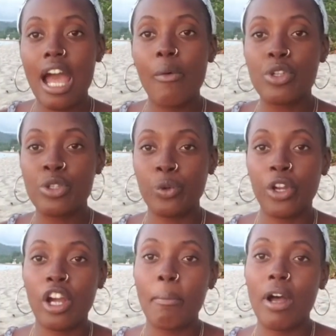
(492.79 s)
I was
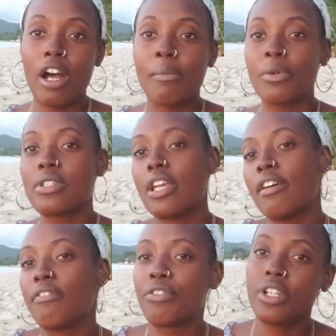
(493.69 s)
throwing up almost
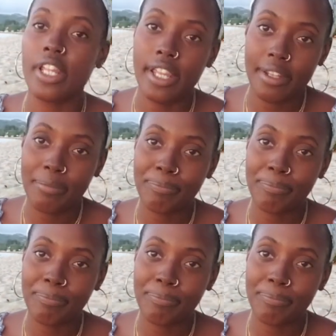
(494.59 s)
every day.